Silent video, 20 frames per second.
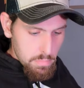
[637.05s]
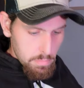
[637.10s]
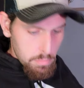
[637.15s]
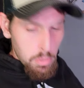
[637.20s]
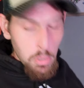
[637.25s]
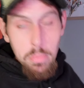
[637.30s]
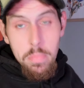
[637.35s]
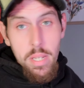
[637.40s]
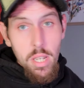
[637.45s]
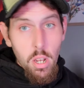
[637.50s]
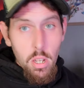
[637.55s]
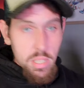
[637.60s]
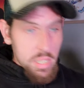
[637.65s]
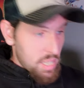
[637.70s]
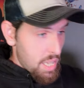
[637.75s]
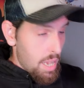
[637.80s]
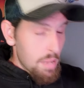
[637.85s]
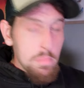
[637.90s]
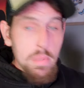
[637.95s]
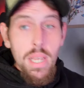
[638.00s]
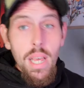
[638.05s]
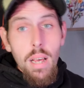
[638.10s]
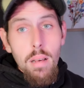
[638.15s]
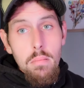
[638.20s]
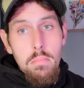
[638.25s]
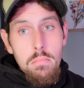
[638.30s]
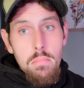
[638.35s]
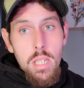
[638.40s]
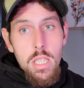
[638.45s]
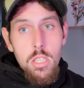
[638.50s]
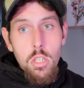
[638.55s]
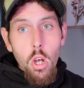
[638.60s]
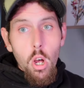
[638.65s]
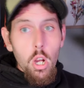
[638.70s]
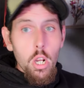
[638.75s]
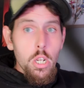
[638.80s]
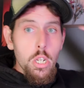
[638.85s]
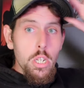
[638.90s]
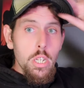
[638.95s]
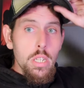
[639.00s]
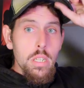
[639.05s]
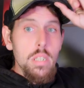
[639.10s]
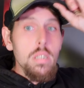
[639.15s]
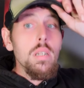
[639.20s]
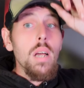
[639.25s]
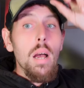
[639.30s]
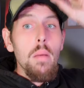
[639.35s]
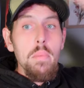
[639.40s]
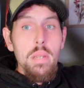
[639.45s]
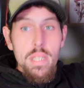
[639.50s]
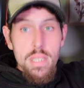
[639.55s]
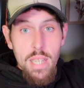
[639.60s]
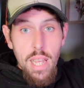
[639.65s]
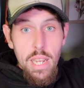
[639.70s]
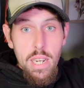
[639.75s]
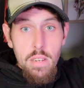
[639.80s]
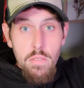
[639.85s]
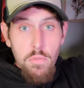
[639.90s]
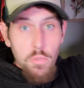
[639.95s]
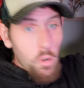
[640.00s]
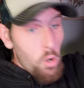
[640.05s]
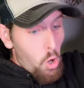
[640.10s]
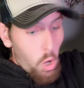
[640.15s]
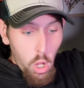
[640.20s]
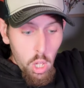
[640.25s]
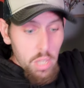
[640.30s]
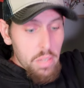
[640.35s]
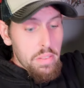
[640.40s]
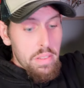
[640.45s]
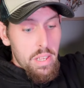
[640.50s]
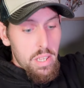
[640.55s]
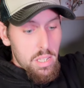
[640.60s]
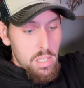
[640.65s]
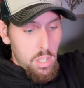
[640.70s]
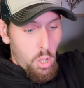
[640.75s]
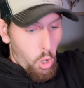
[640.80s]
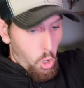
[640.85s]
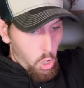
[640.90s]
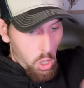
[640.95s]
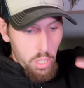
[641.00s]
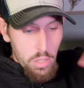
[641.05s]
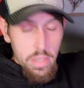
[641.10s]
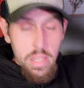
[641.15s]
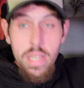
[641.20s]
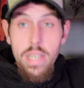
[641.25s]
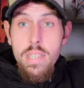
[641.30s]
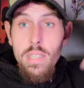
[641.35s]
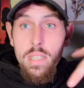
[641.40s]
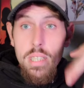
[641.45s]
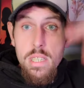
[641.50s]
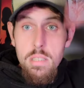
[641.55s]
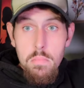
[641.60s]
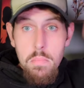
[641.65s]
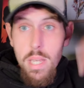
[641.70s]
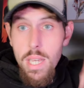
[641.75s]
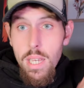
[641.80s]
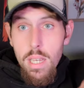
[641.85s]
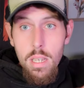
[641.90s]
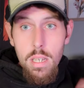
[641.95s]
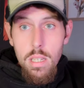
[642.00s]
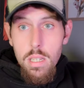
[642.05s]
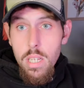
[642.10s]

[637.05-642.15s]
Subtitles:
Put me on. Sign me up. It's all good. I'm excited for all of this. All of this is me.